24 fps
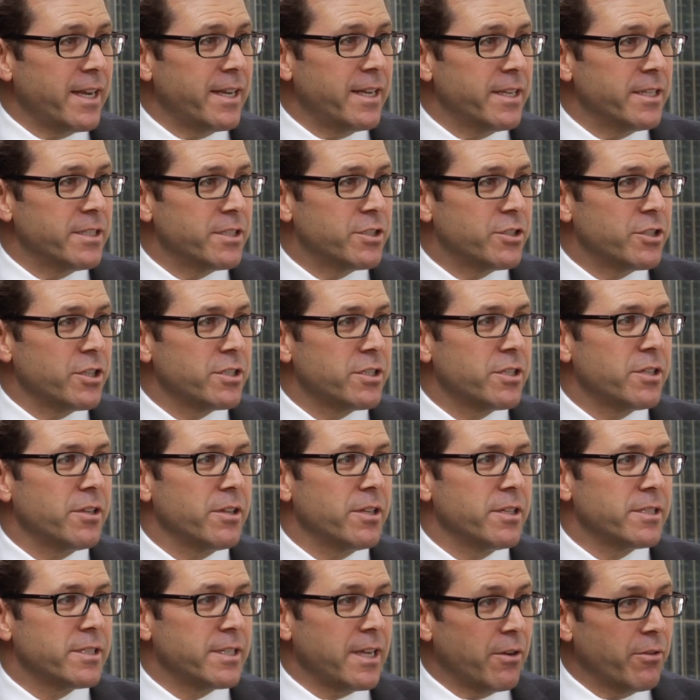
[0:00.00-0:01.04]
site is just
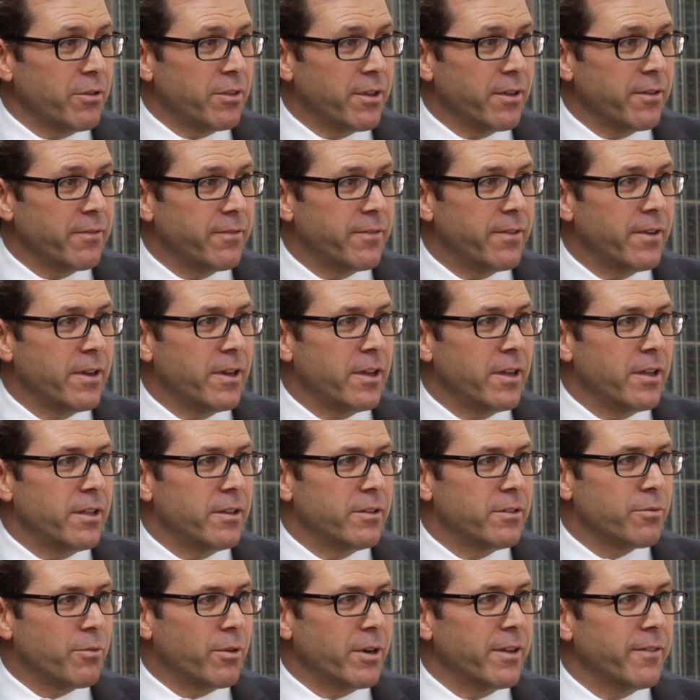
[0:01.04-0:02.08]
to the south of
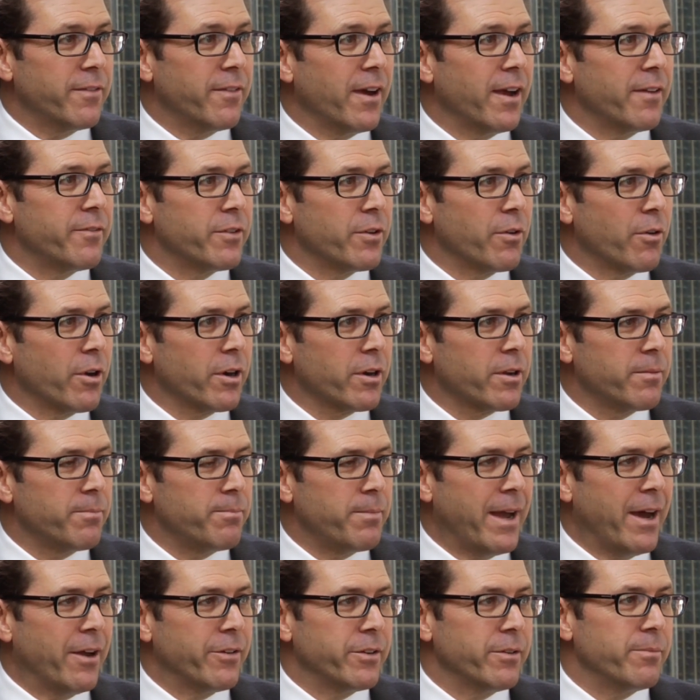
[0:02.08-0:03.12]
25 York,
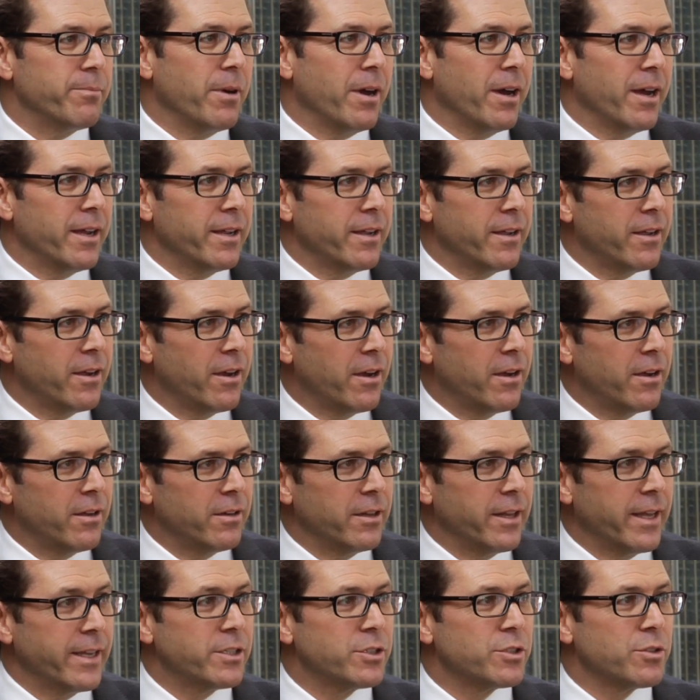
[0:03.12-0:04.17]
bounded by
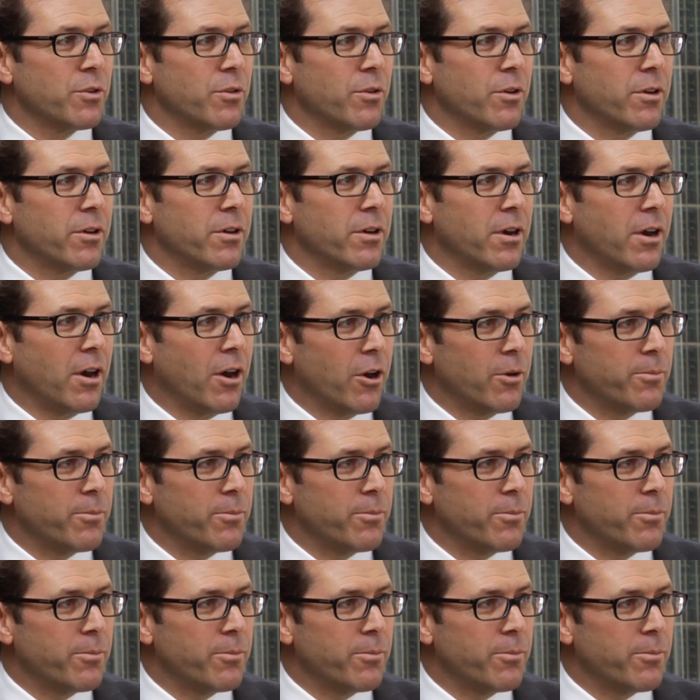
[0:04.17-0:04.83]
Lakeshore,